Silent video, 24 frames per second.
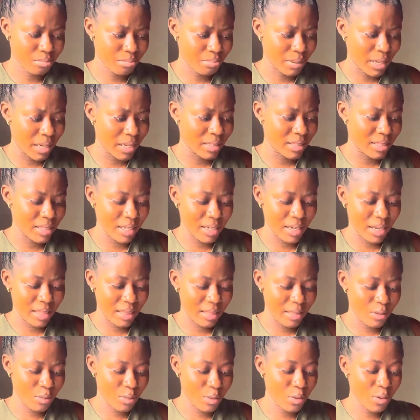back then i
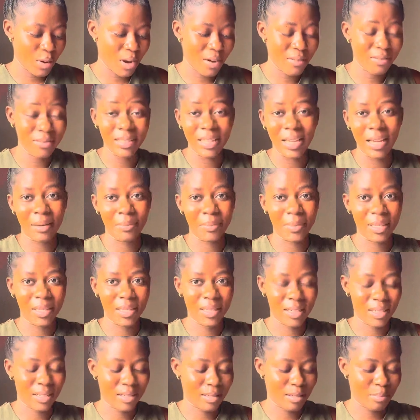think we don't have time
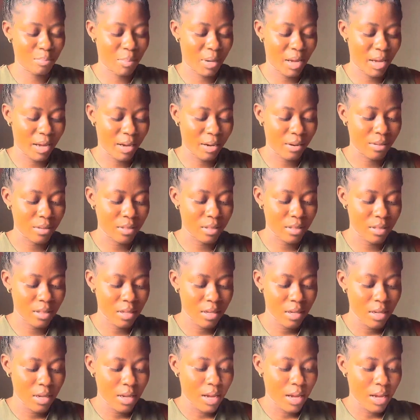again in my house